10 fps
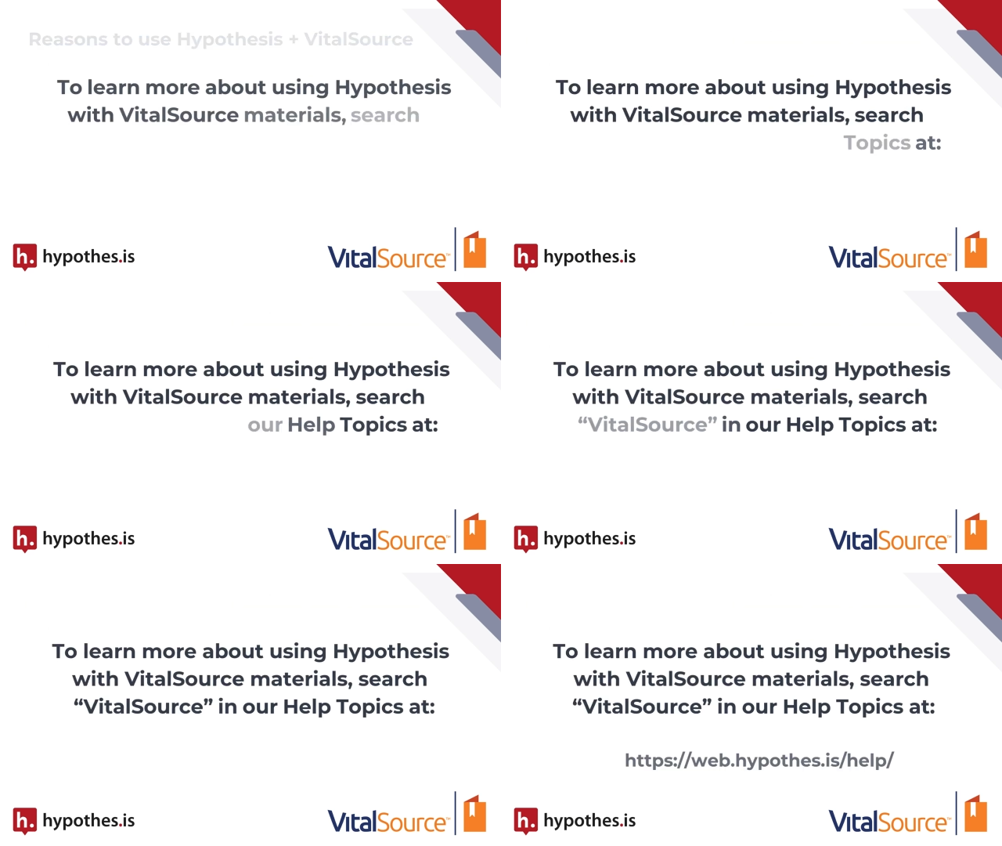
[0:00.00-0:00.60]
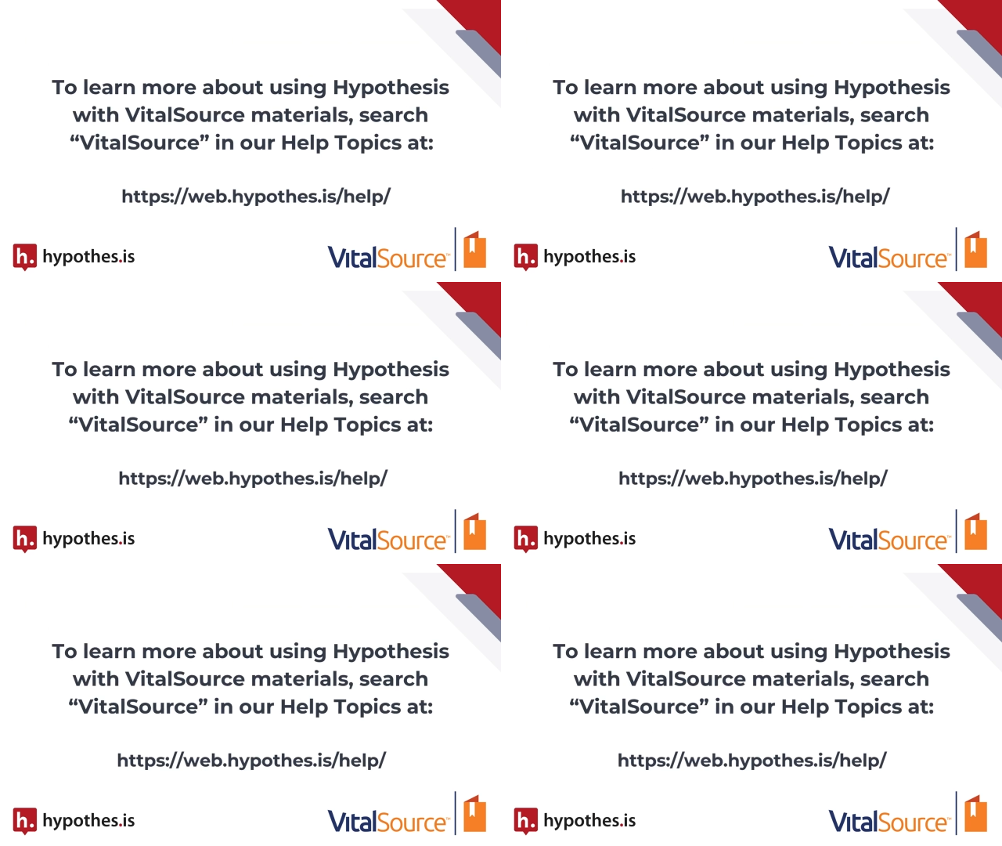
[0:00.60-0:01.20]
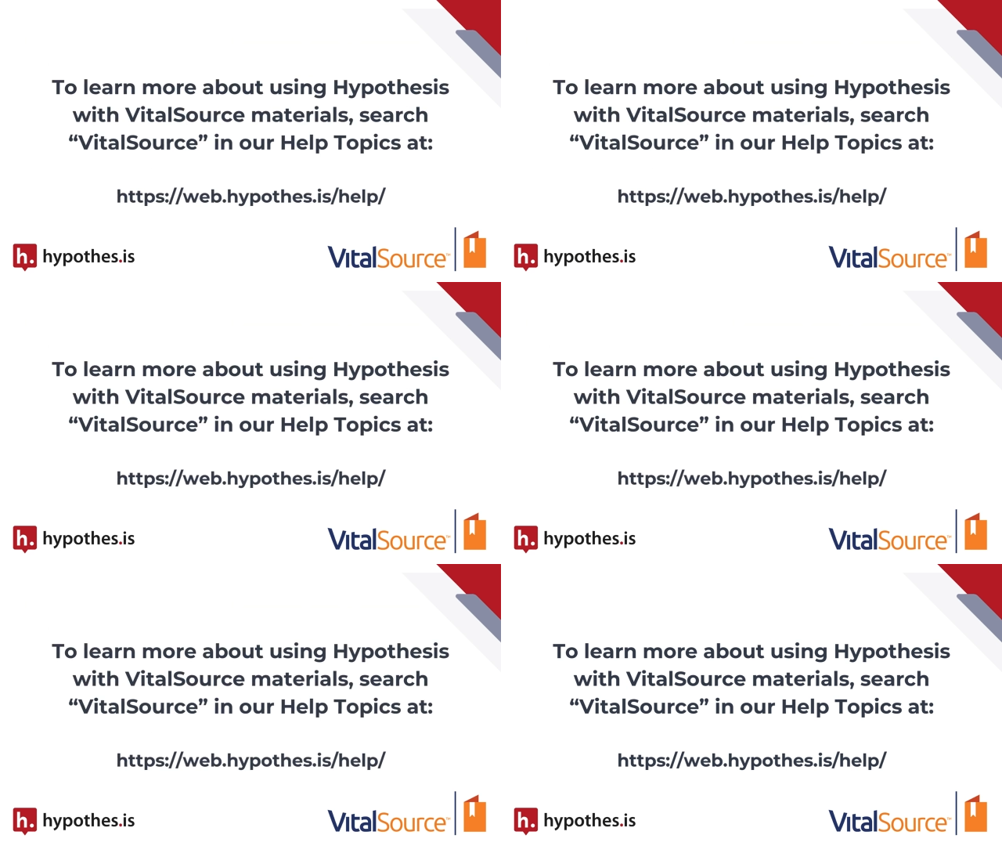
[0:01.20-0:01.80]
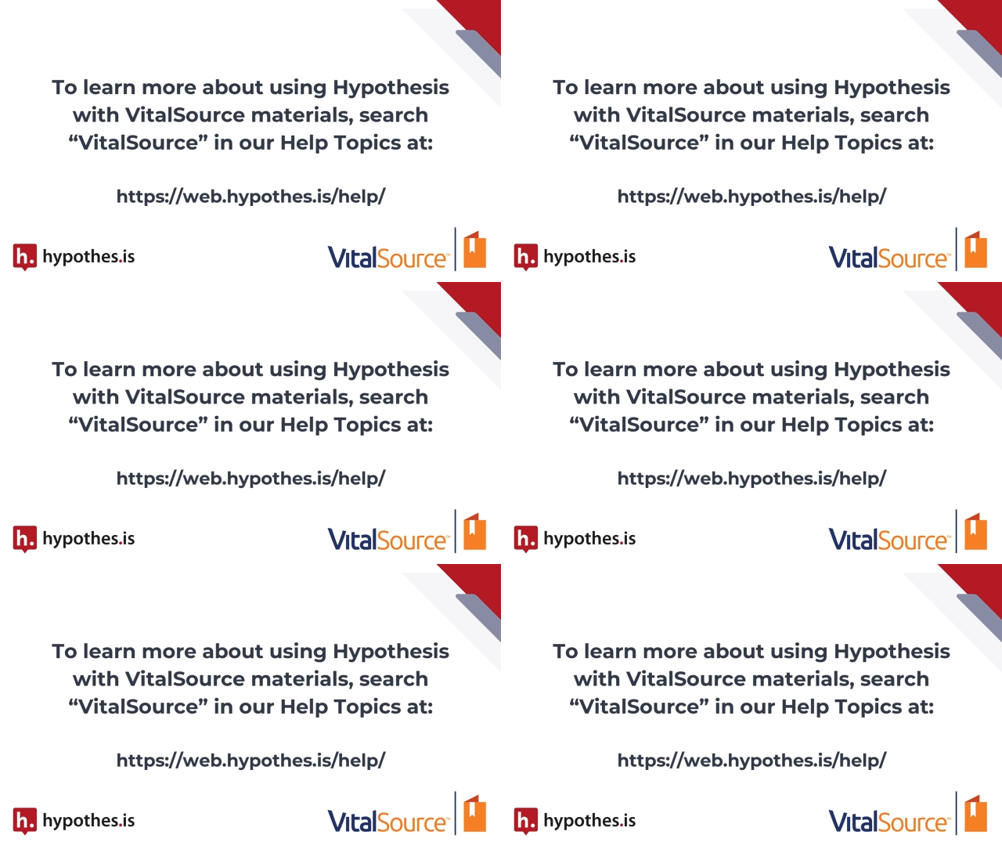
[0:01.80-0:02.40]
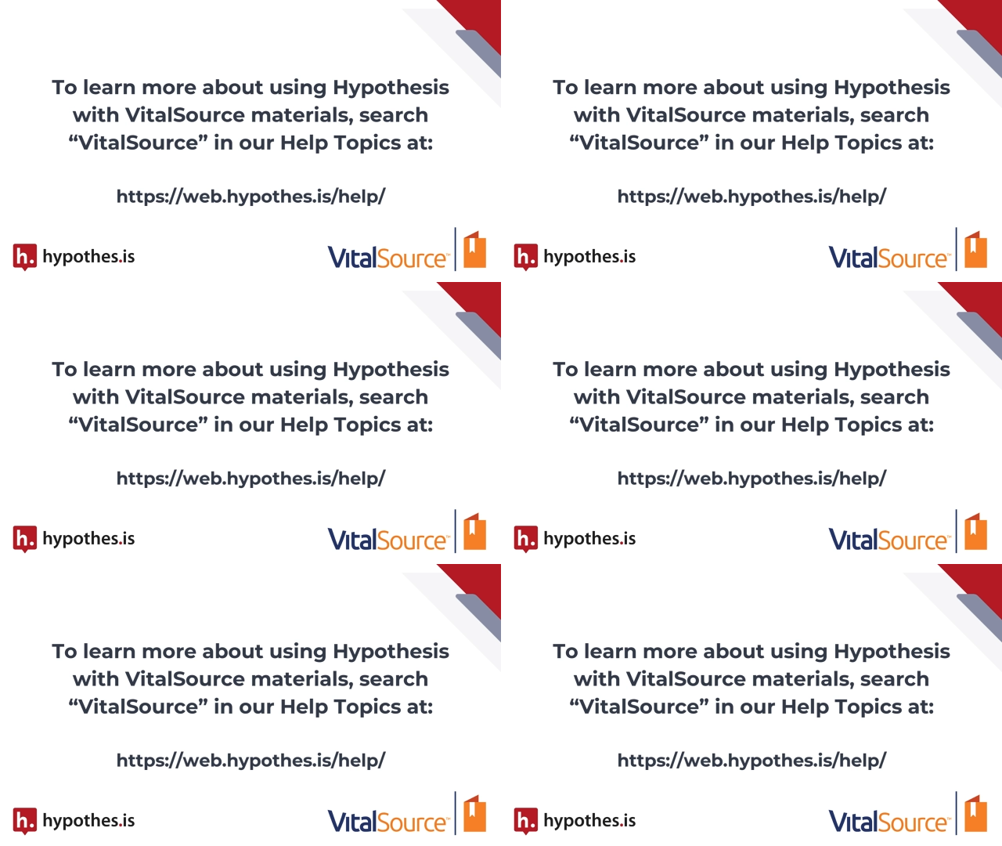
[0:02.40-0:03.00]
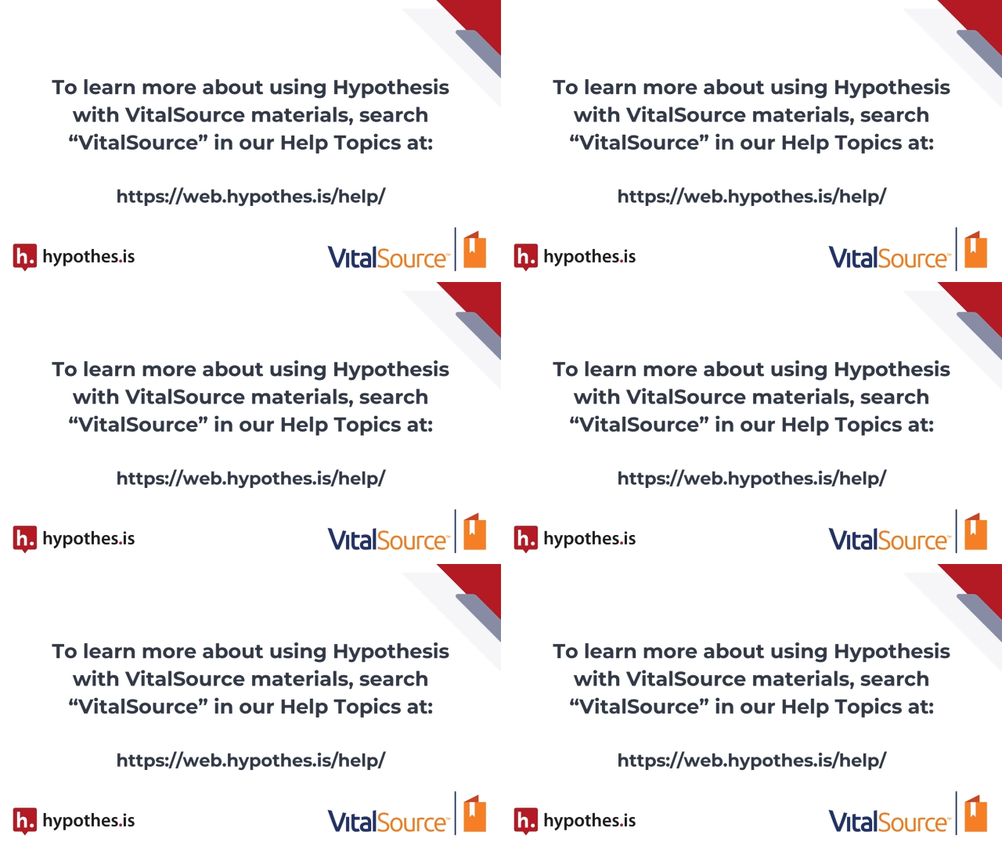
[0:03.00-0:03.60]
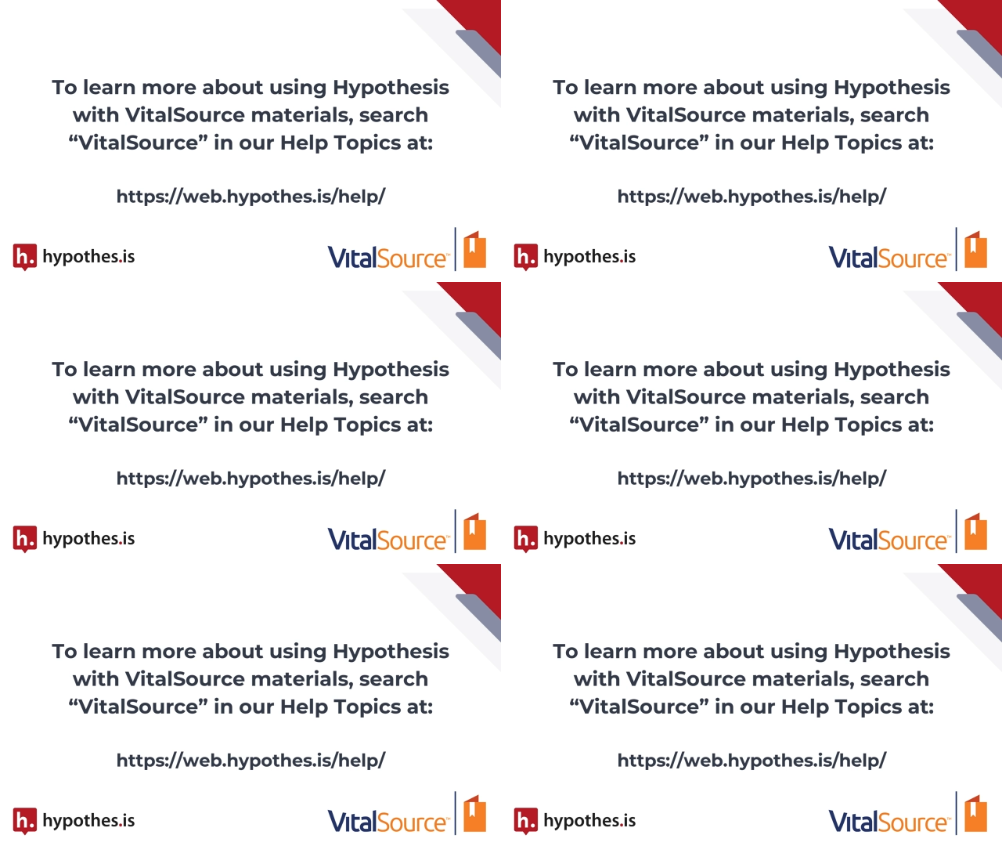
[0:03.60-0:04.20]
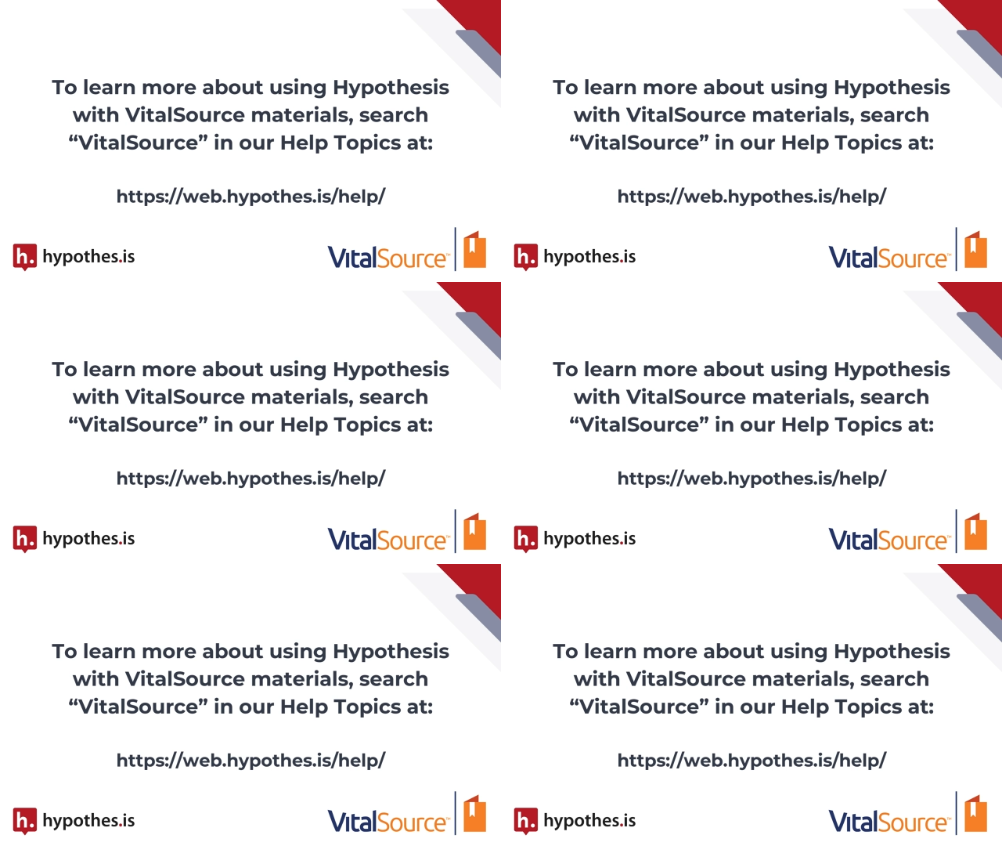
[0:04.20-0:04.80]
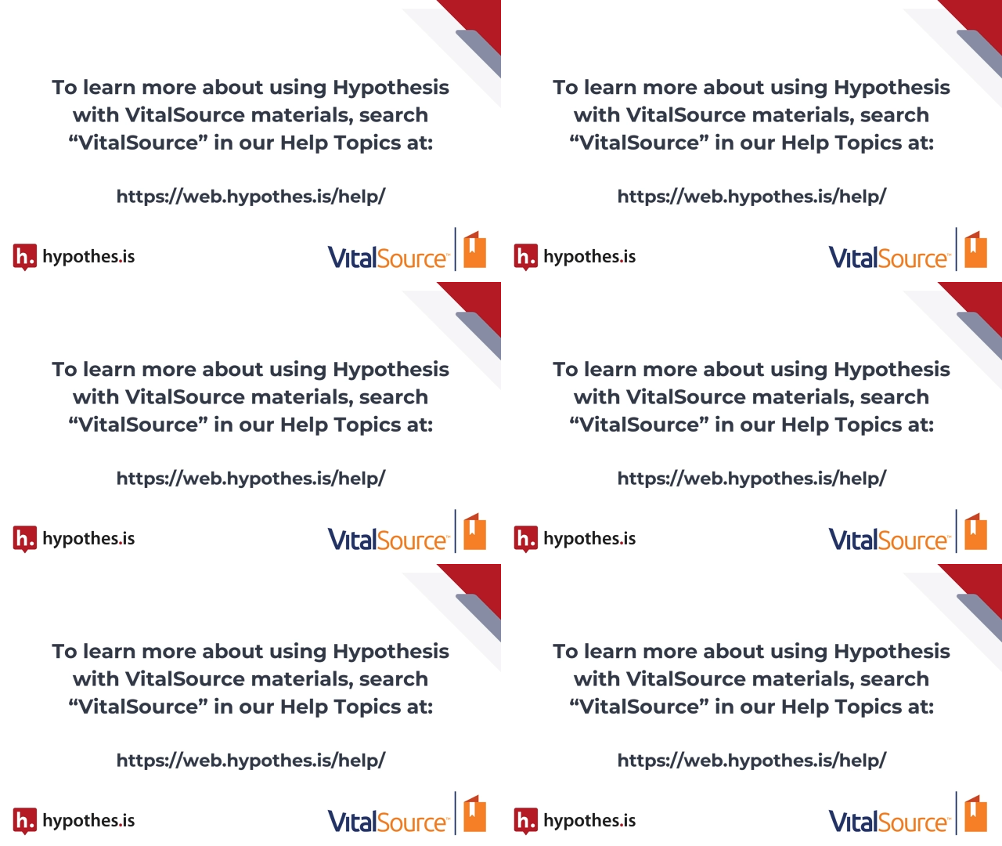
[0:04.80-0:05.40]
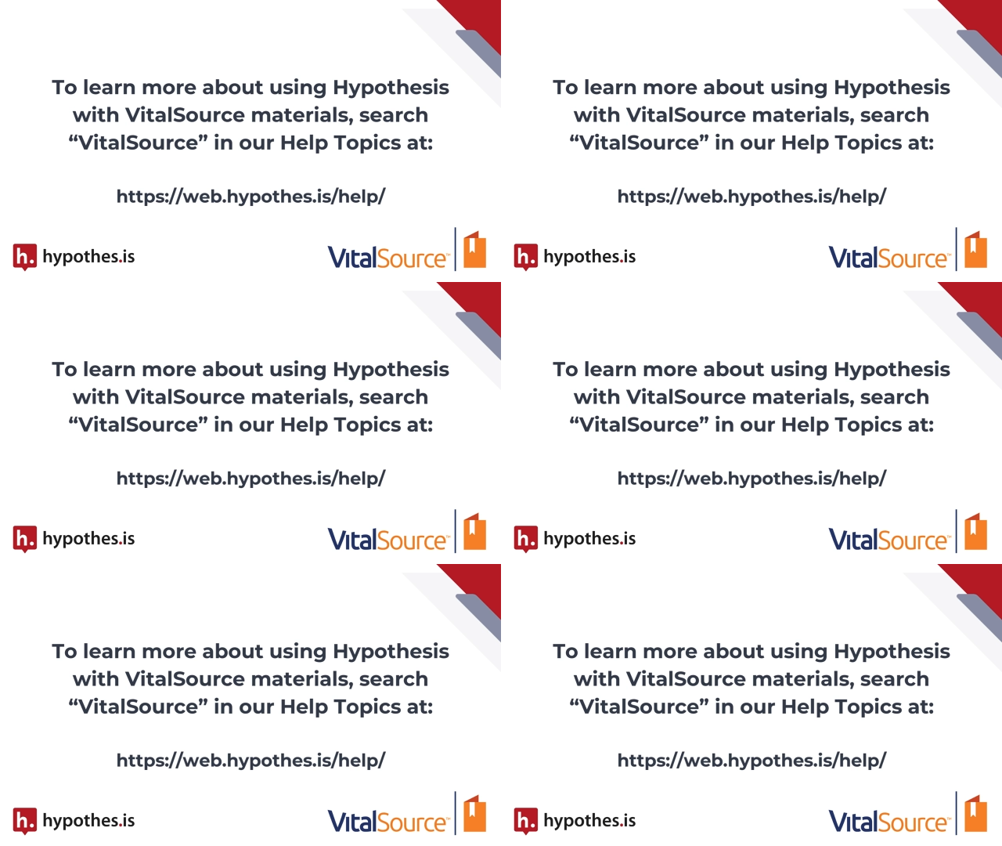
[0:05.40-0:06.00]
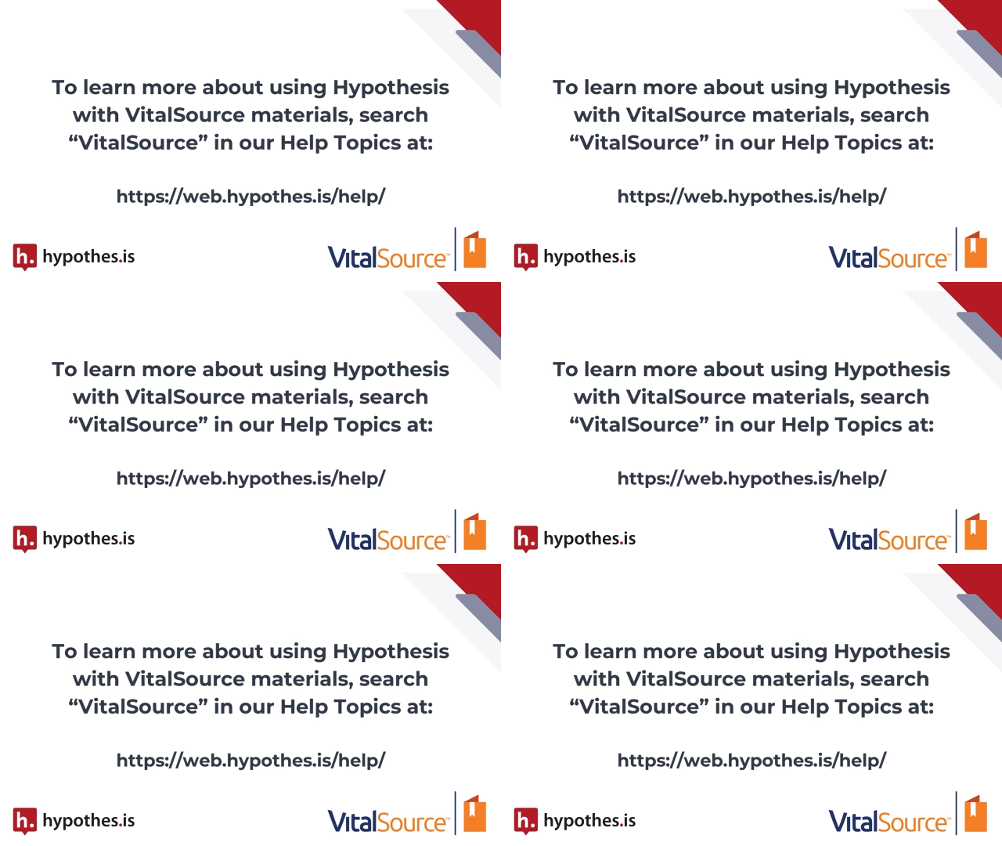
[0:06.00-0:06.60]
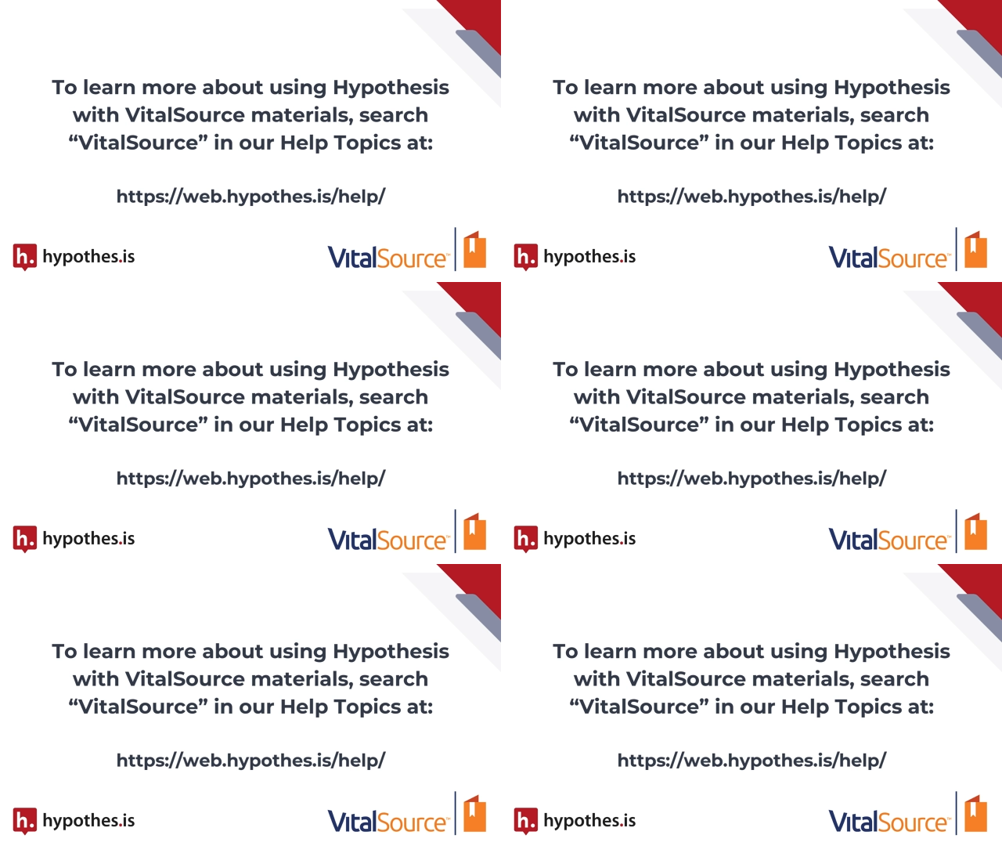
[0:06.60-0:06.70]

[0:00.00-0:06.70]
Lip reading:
(no speaker visible)